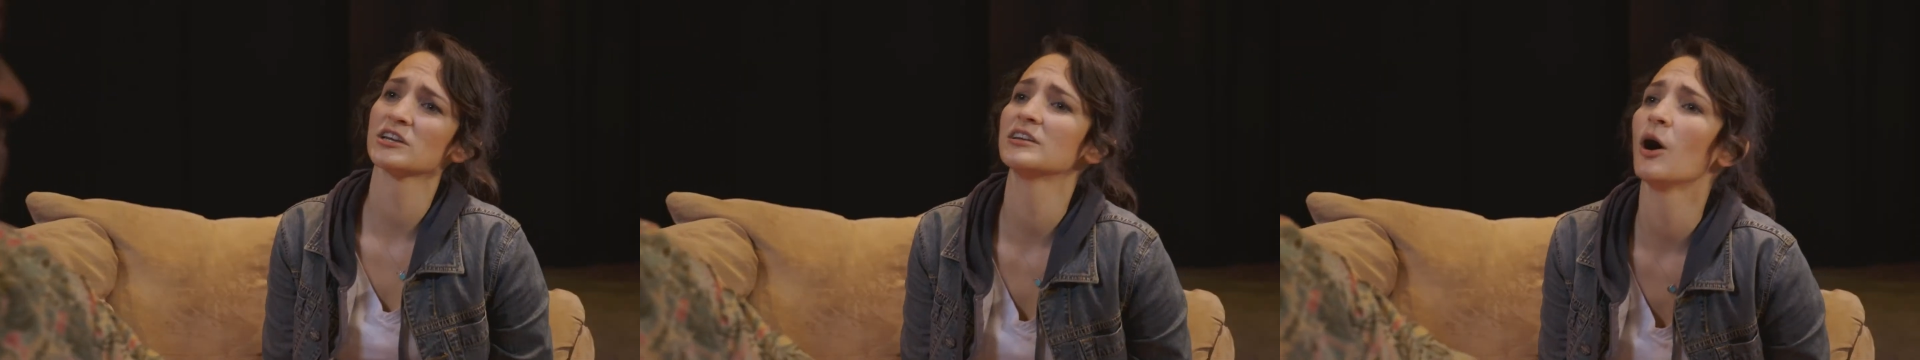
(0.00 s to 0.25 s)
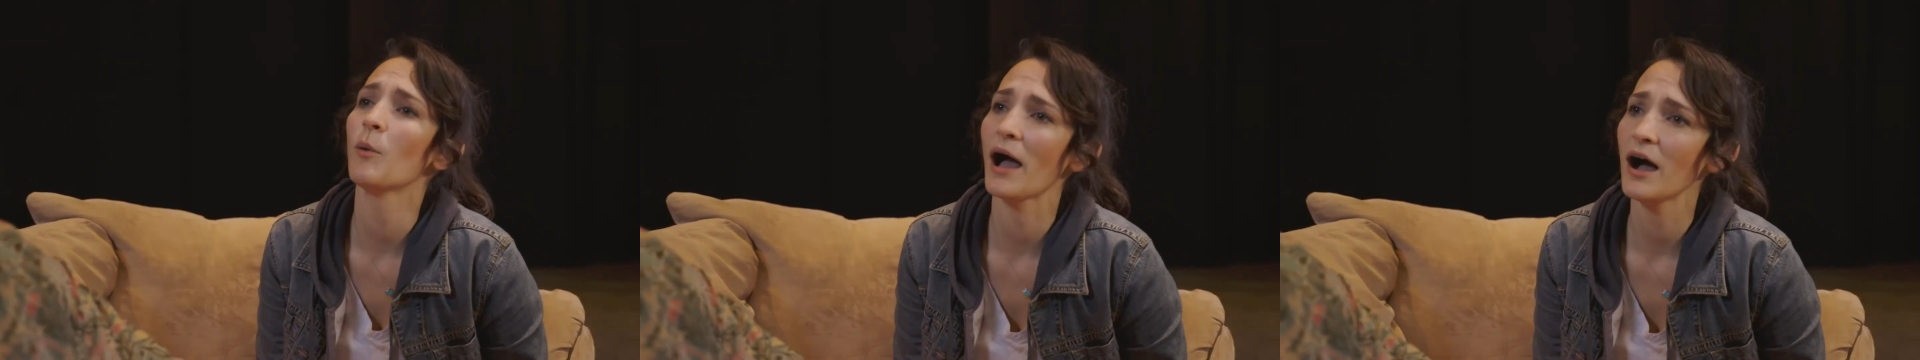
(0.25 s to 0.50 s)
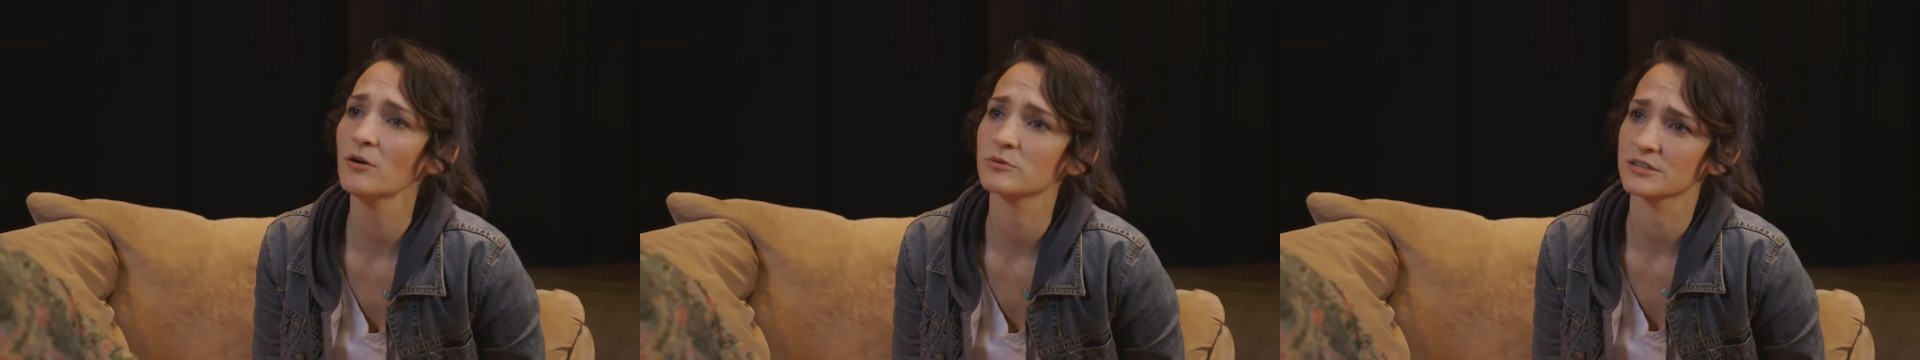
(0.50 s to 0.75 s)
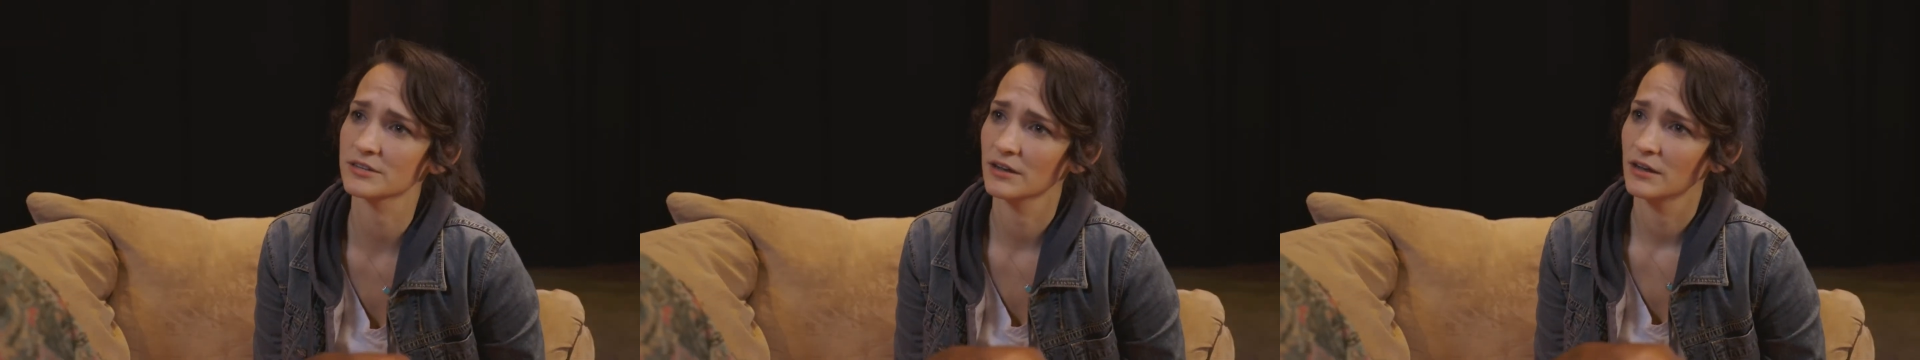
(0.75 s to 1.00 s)
We should go
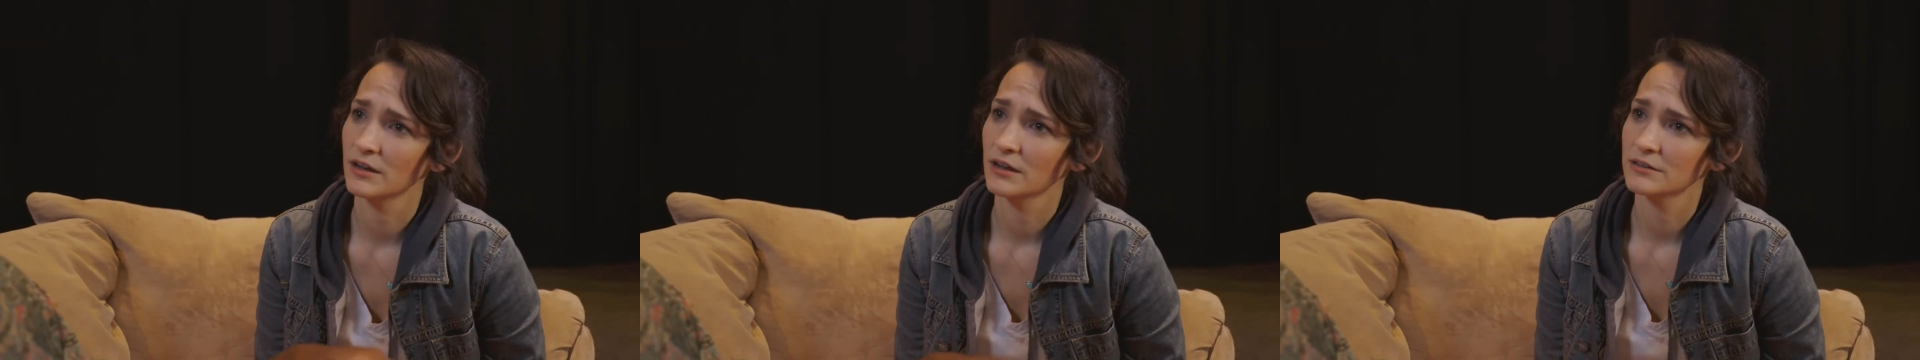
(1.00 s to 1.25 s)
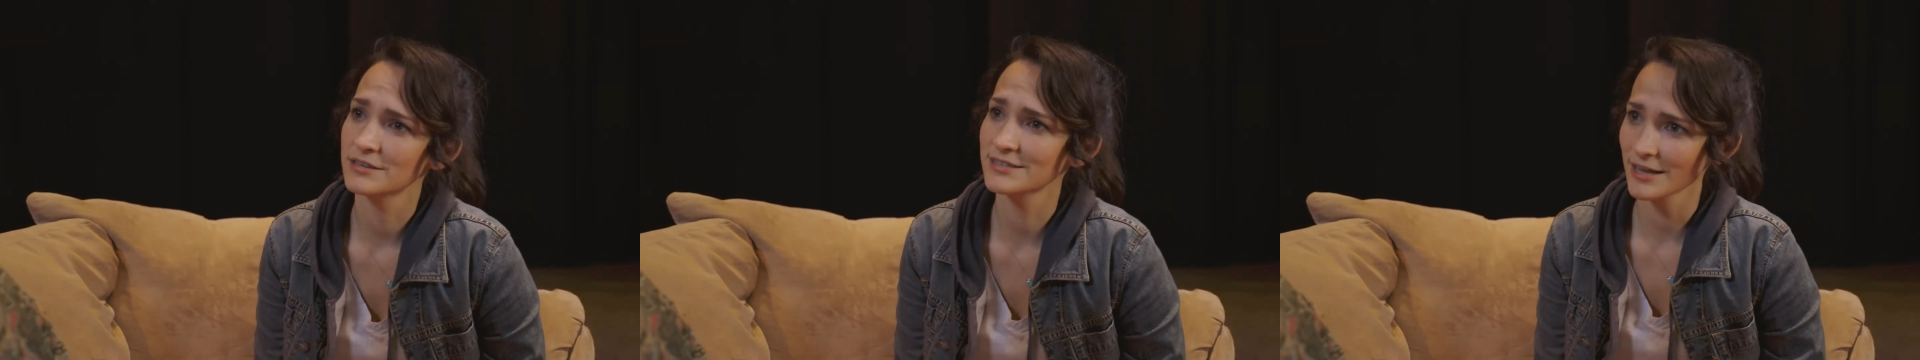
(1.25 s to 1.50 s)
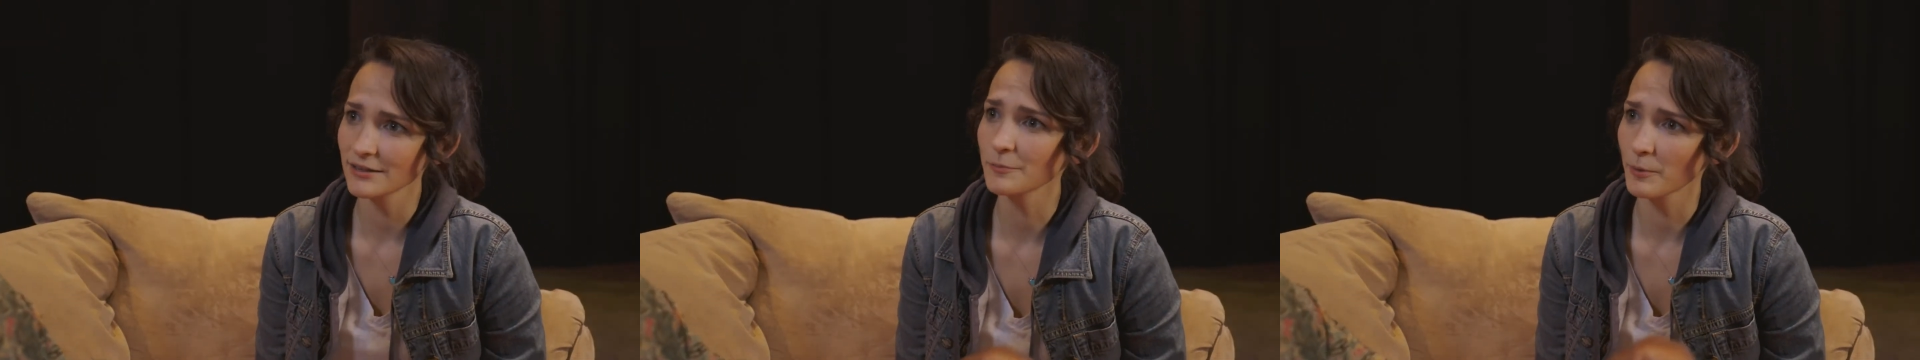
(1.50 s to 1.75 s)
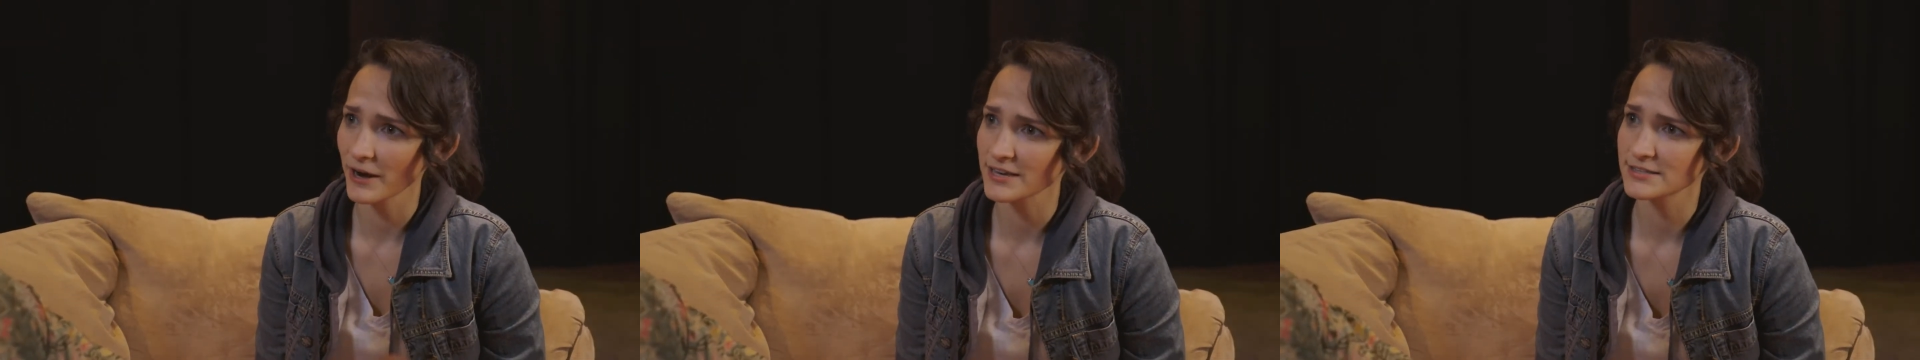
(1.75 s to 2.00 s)
out to
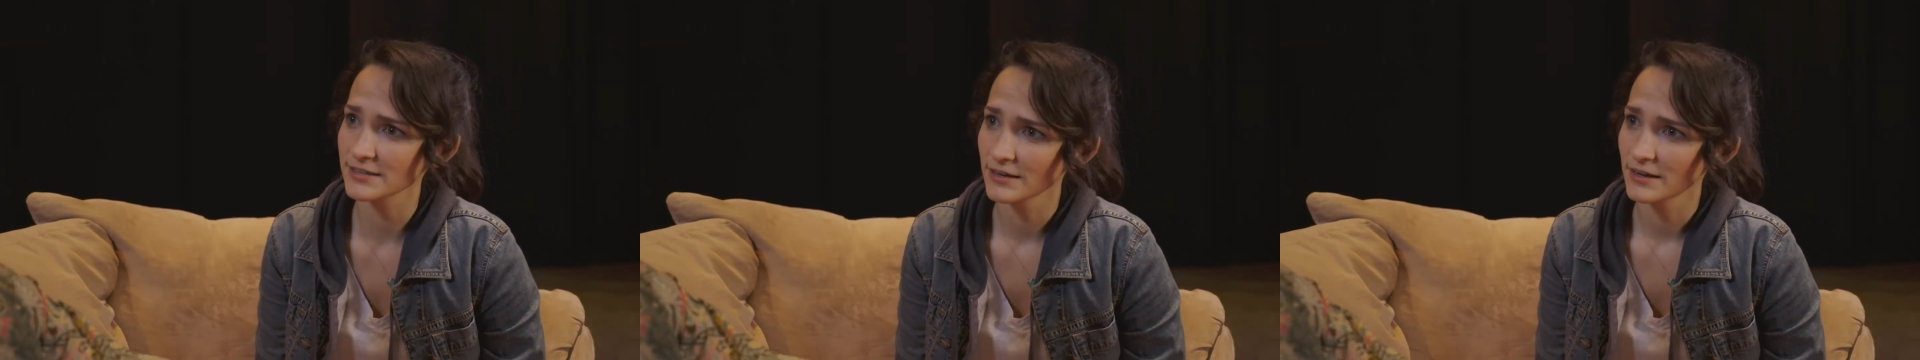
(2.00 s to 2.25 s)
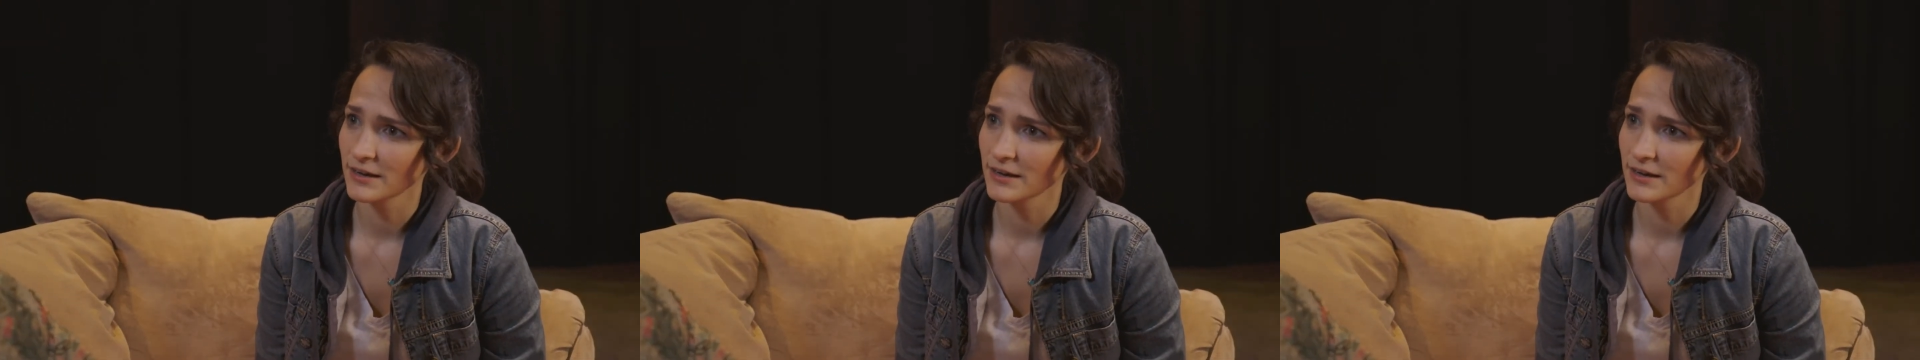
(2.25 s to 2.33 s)
celebrate.